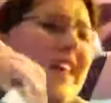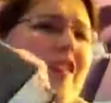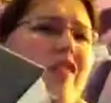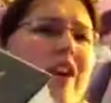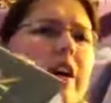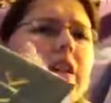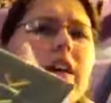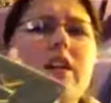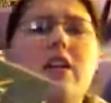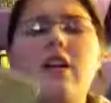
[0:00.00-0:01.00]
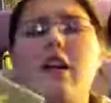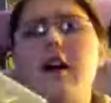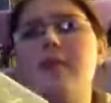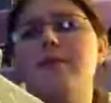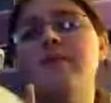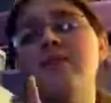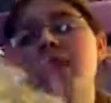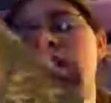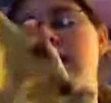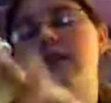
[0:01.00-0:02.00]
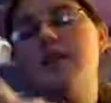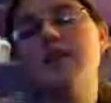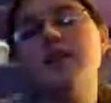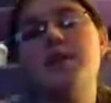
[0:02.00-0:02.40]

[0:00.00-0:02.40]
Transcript: that thick, thick, thick. Um, this is the